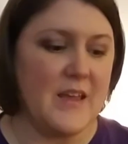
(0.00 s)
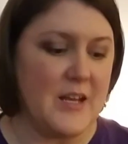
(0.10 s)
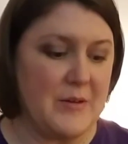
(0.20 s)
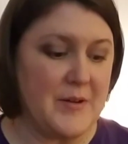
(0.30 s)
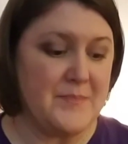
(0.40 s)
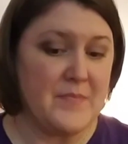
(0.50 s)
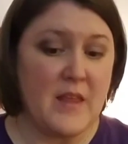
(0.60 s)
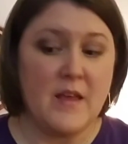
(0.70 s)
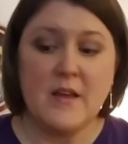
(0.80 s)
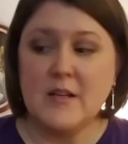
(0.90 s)
Anyway,
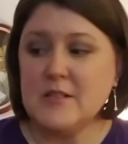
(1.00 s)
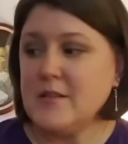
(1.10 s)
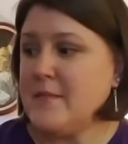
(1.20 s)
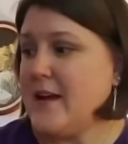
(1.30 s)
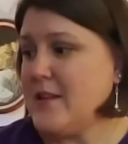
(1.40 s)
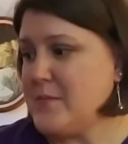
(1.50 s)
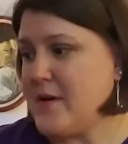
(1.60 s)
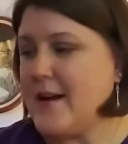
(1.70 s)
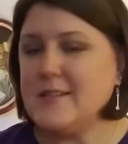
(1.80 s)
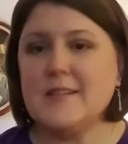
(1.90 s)
so my other
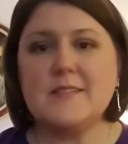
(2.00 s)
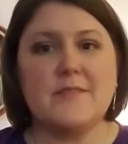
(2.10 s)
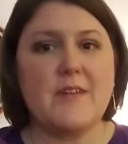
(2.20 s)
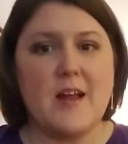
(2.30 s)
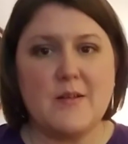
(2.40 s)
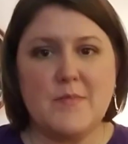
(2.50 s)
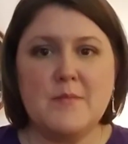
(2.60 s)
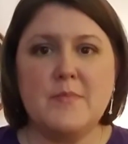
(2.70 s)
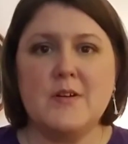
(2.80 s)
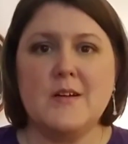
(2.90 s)
projects have kind of
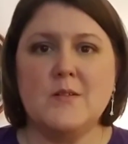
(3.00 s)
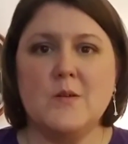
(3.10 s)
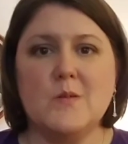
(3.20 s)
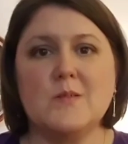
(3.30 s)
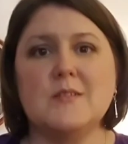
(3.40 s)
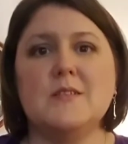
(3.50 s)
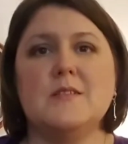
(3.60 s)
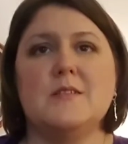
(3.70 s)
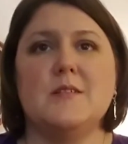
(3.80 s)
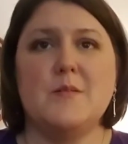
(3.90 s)
been put on hold.
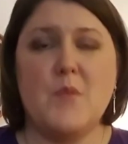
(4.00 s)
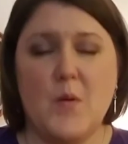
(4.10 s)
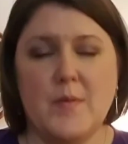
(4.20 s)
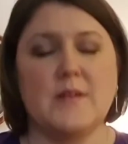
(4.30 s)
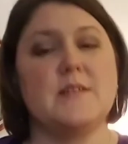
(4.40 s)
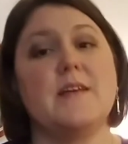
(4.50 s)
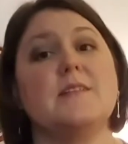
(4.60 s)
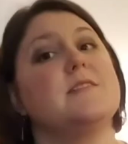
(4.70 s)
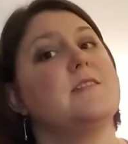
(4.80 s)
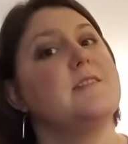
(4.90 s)
I'm hoping to
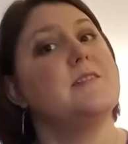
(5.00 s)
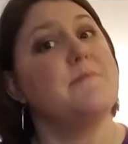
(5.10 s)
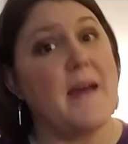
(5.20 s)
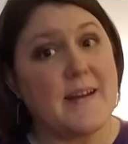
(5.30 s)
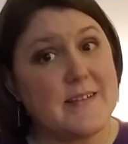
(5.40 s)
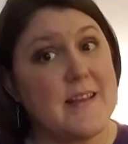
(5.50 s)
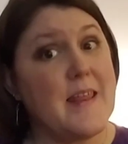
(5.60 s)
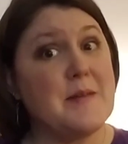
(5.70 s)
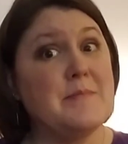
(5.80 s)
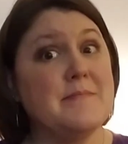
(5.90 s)
get back to
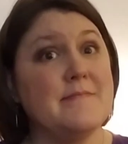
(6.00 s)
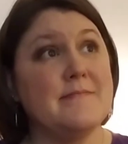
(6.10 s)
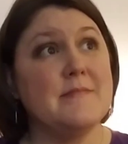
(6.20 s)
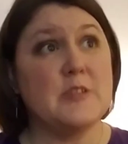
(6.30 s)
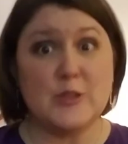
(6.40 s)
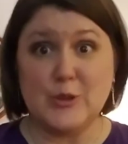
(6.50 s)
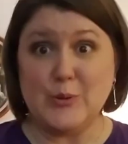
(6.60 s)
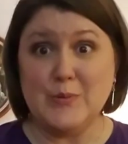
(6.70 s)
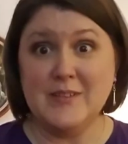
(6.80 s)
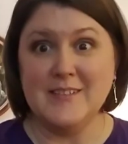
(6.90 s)
them
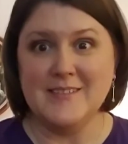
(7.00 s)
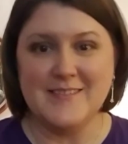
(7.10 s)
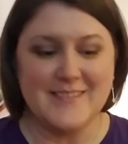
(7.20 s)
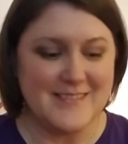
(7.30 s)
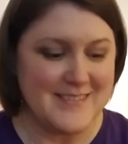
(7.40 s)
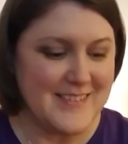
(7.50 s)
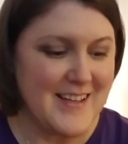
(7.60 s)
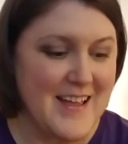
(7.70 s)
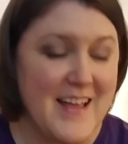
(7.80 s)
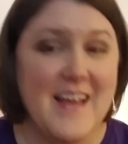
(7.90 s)
soon.
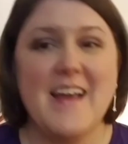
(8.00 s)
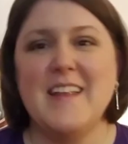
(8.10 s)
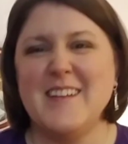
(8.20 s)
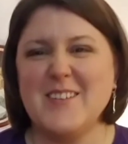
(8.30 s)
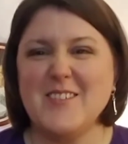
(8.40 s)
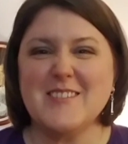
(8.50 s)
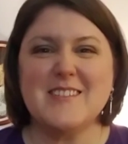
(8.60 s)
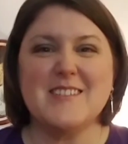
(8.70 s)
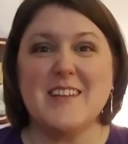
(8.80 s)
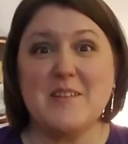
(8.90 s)
And then, of course,
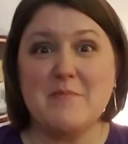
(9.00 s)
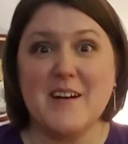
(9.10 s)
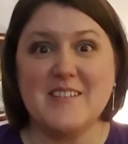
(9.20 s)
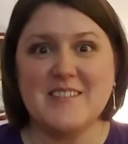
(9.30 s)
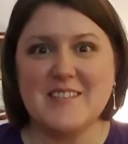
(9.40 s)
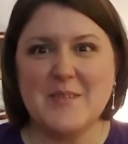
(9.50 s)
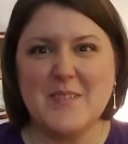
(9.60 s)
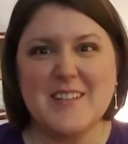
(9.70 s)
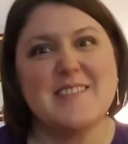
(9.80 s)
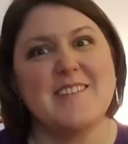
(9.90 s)
there's other projects I
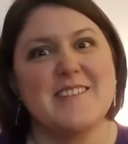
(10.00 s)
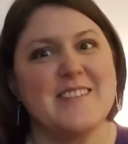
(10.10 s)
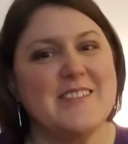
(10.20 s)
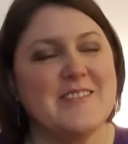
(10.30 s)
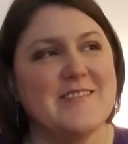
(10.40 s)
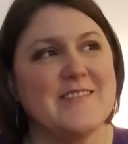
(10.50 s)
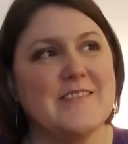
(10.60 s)
want to start too.